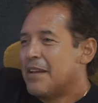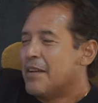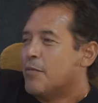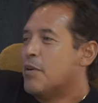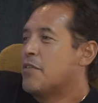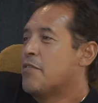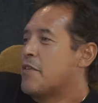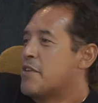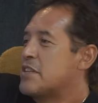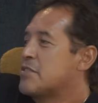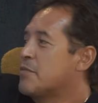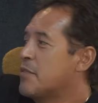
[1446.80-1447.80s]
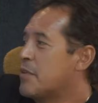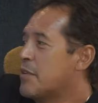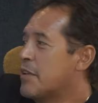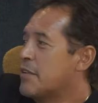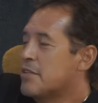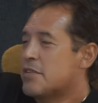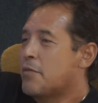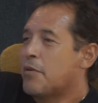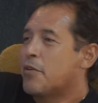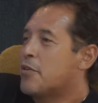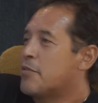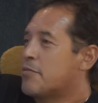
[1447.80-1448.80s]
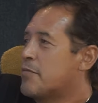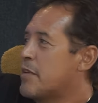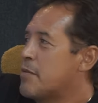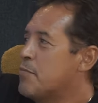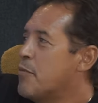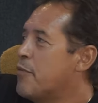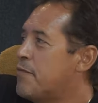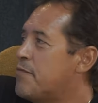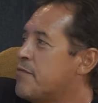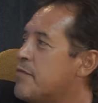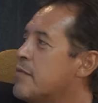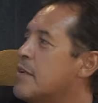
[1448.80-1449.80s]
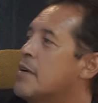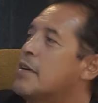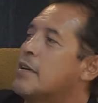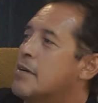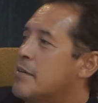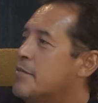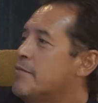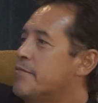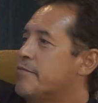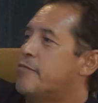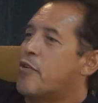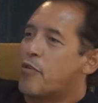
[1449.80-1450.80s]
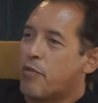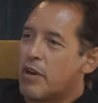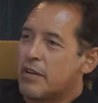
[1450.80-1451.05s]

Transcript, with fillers: one of the reasons El Salvador move forward